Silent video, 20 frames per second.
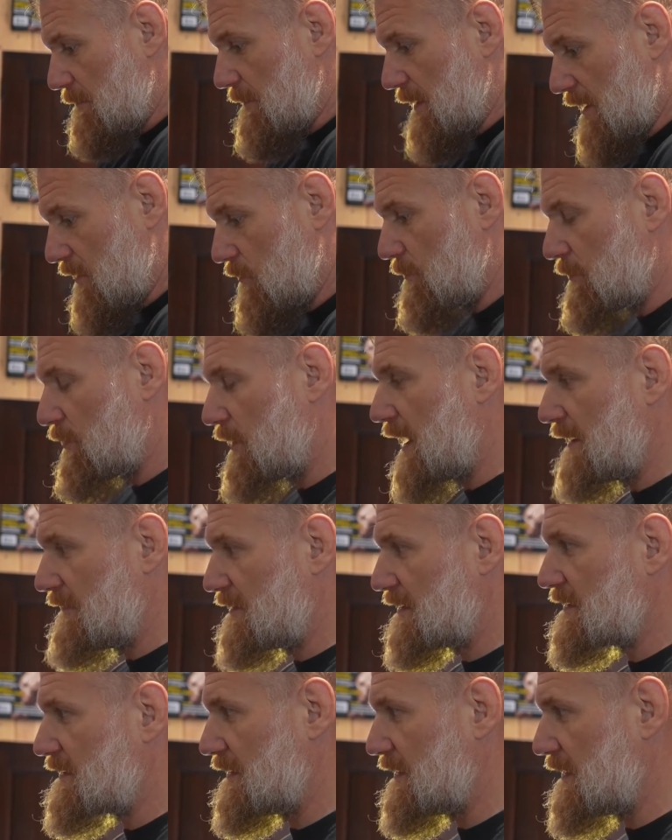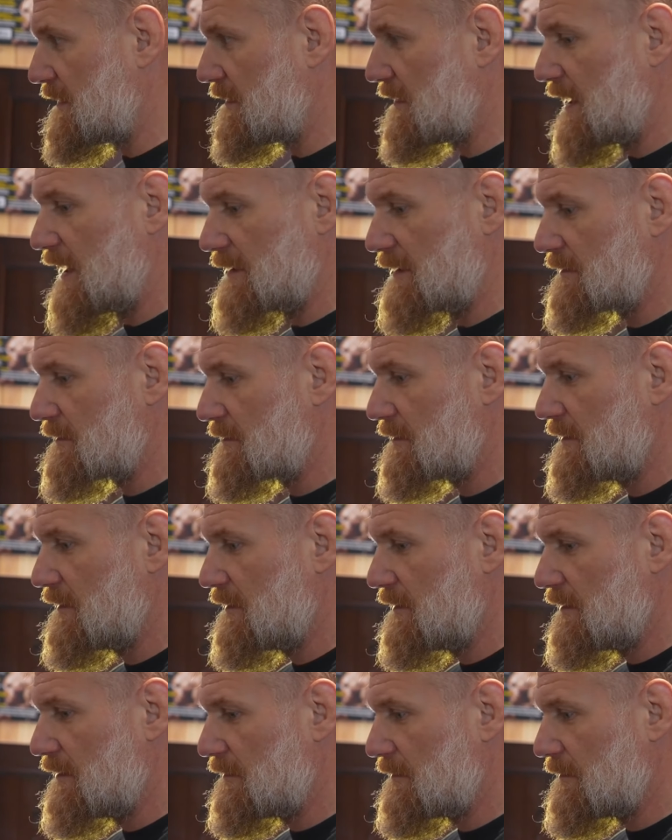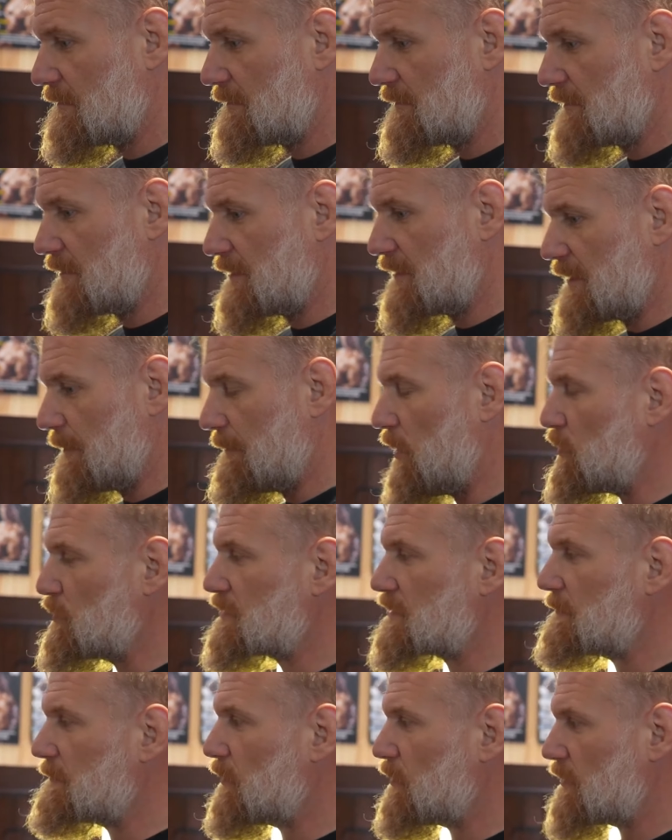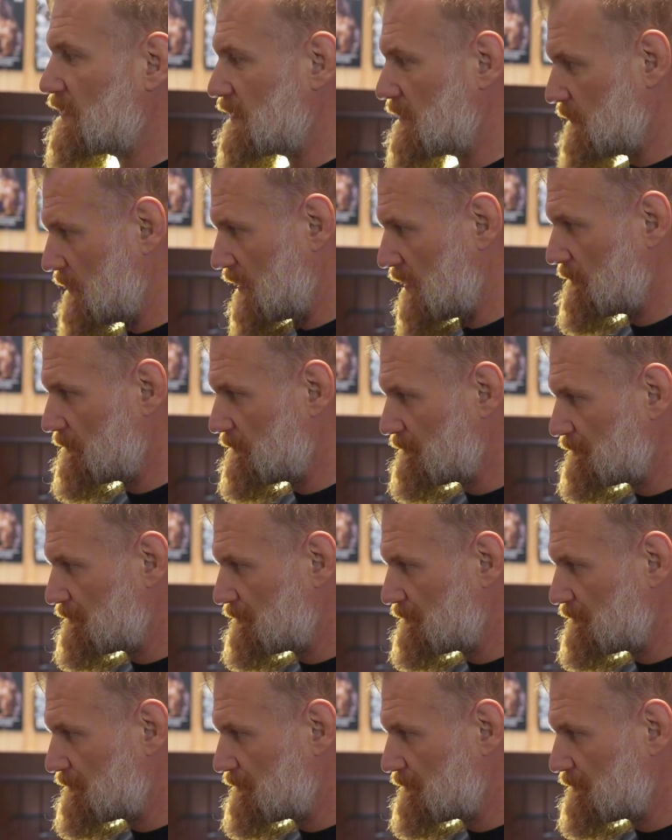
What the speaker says: my own privacy, and that's the most important to me.